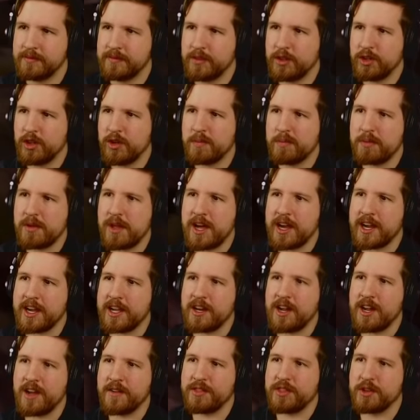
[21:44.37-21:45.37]
You're
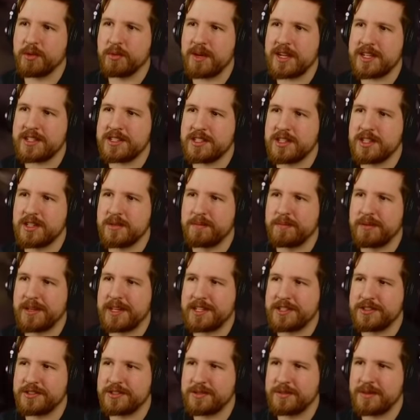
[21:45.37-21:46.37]
blocking off the rest of the
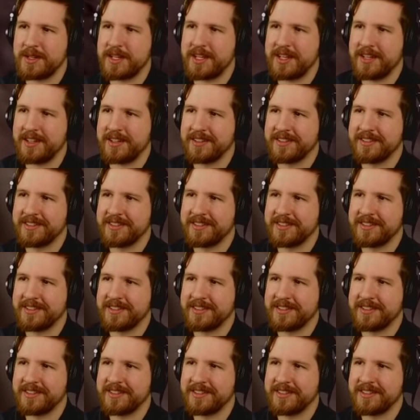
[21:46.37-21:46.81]
place to me.